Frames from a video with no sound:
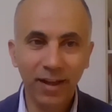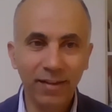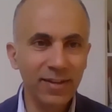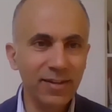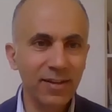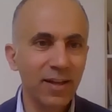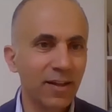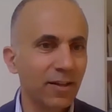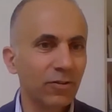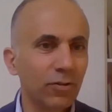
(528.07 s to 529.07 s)
I think
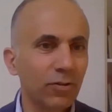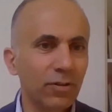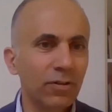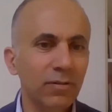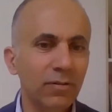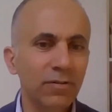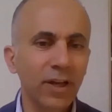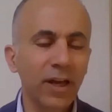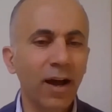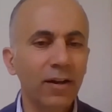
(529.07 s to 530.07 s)
the, uh,
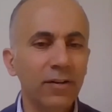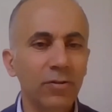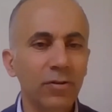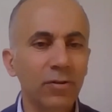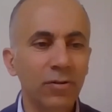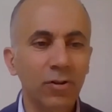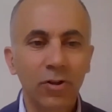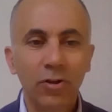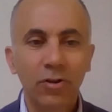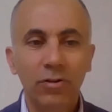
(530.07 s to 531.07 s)
they are the
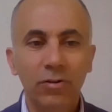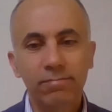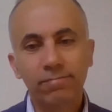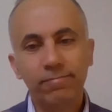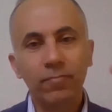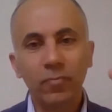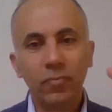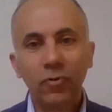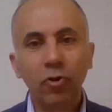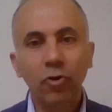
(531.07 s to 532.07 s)
um,
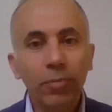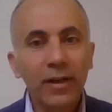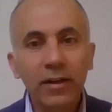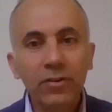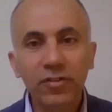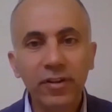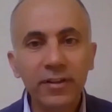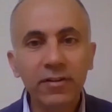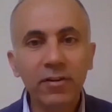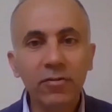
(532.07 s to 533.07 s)
top religious
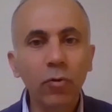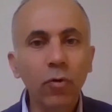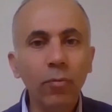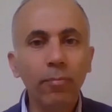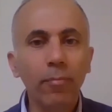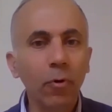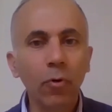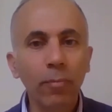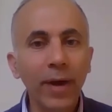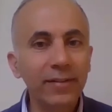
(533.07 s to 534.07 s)
leaders whom
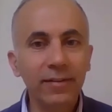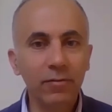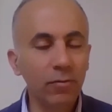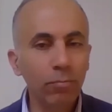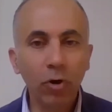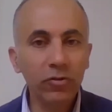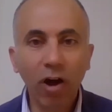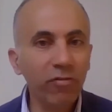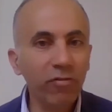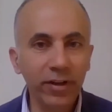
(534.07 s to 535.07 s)
who met the most
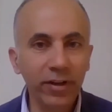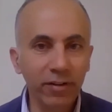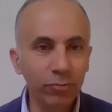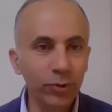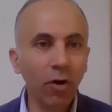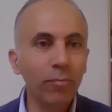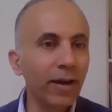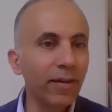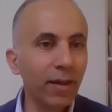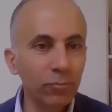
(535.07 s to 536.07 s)
often if we
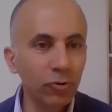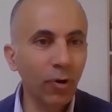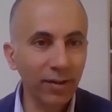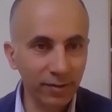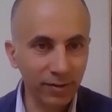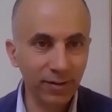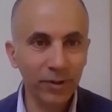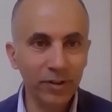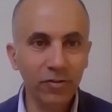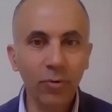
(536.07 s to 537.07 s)
compare them to others.
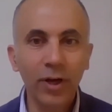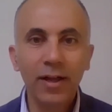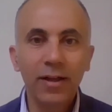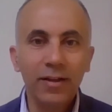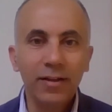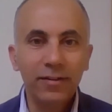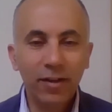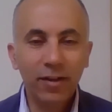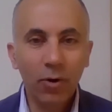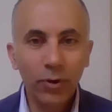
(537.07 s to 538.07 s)
I mean, so
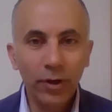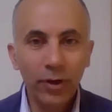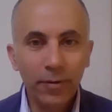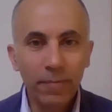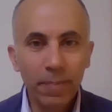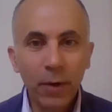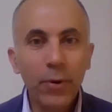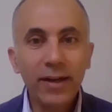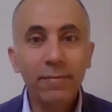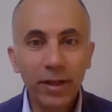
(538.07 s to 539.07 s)
so uh,
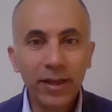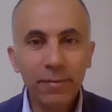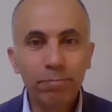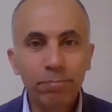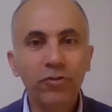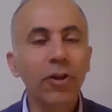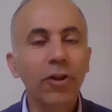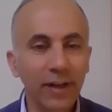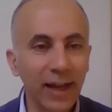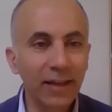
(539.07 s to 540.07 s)
they were a, a
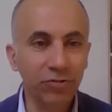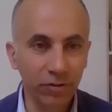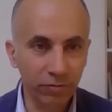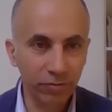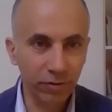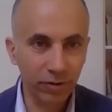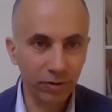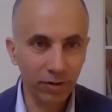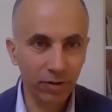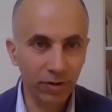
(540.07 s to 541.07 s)
personal relation
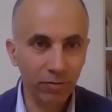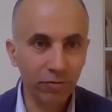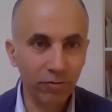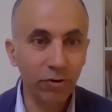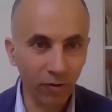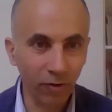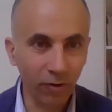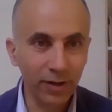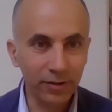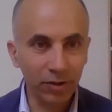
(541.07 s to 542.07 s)
uh, first of
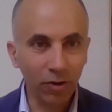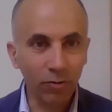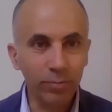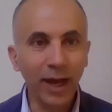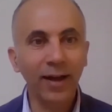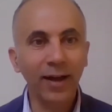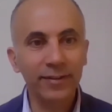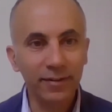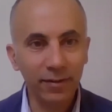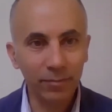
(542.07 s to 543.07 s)
all, you know,
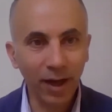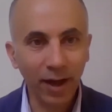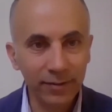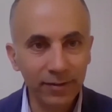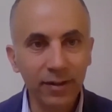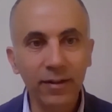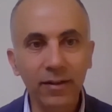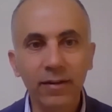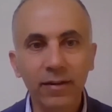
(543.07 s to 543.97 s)
behind behind uh,